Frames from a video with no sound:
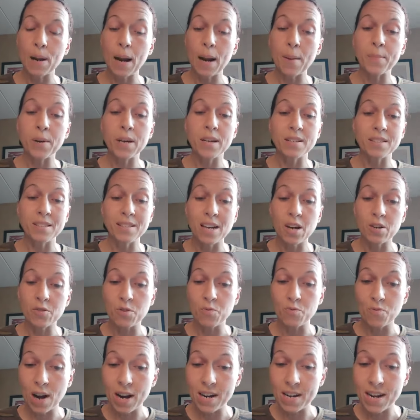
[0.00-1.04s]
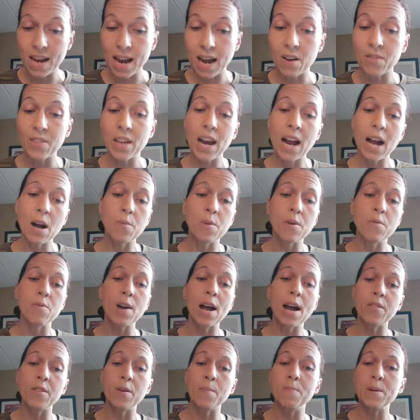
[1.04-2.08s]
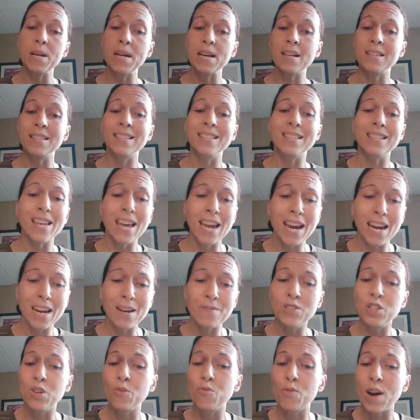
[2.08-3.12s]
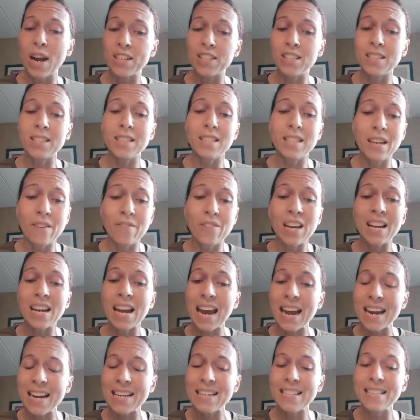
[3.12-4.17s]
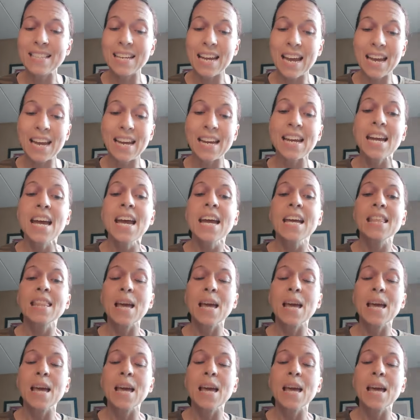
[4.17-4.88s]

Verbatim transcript: but I'm going to tell you right now that I would rather be a slave to righteous living any day